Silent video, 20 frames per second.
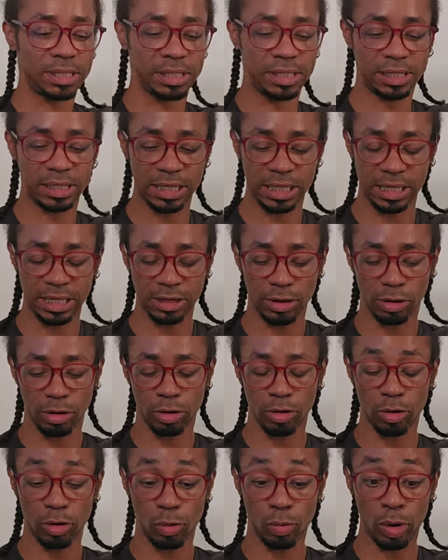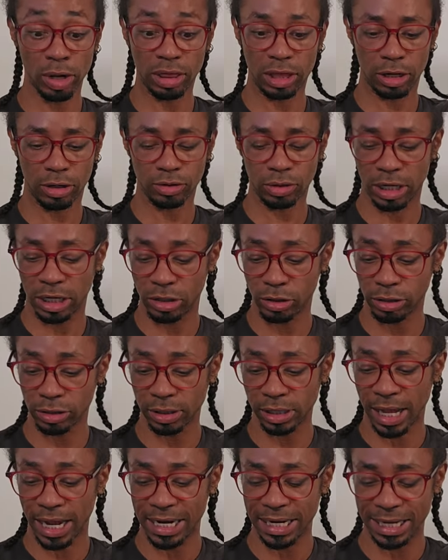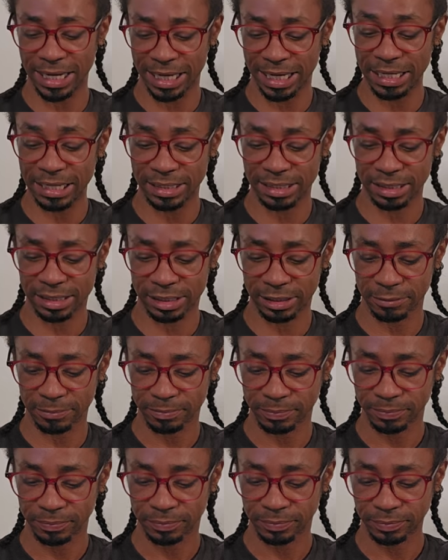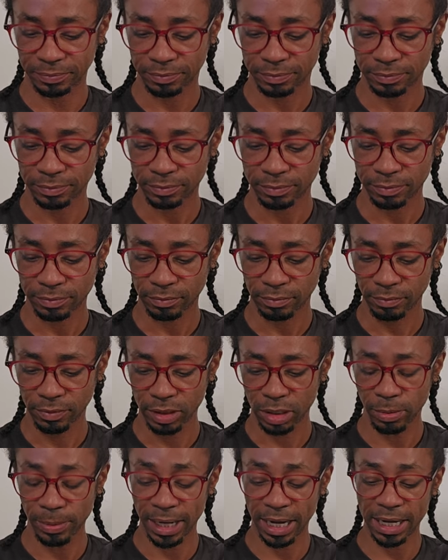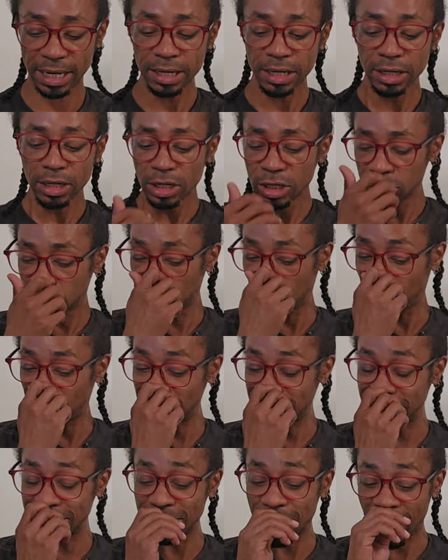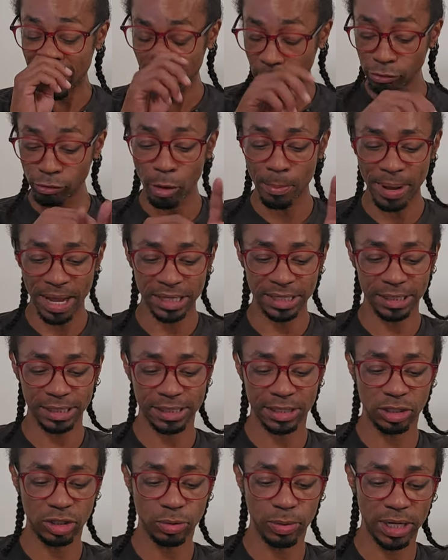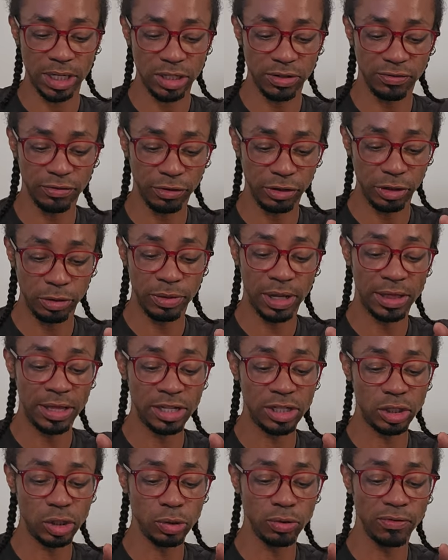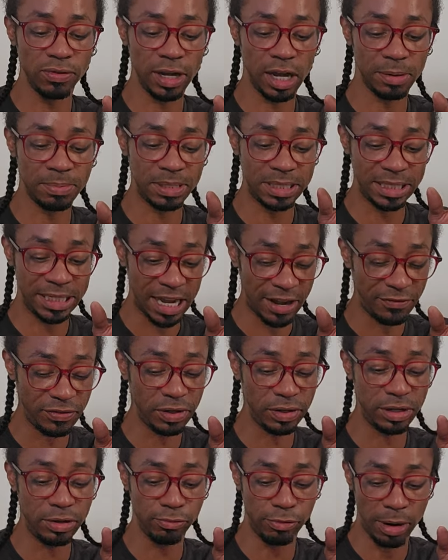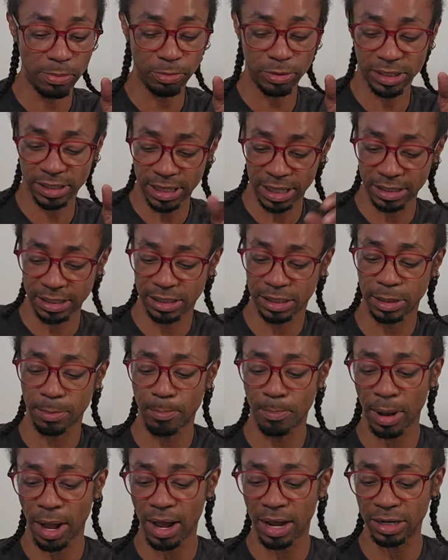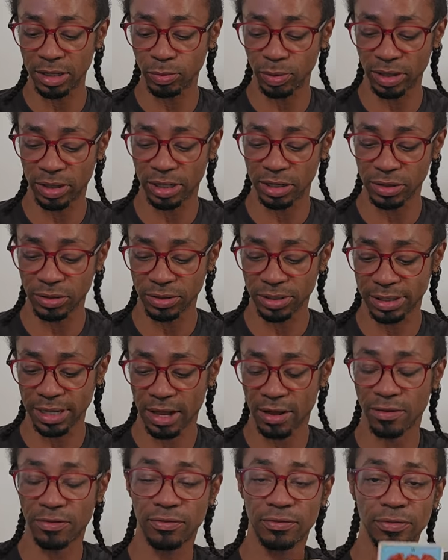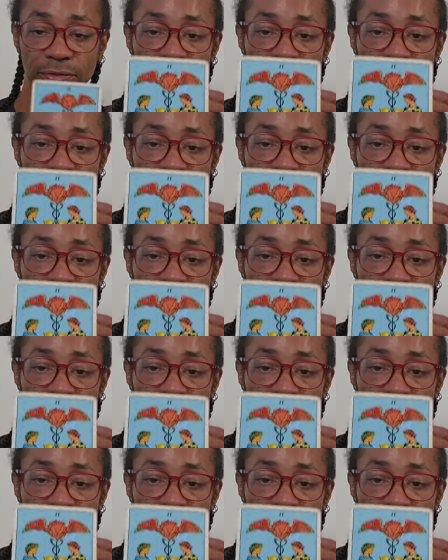to see, or, or what their inner light is. Okay? So if this is not a romantic situation for you, then this Two of Cups definitely represents the bond within yourself.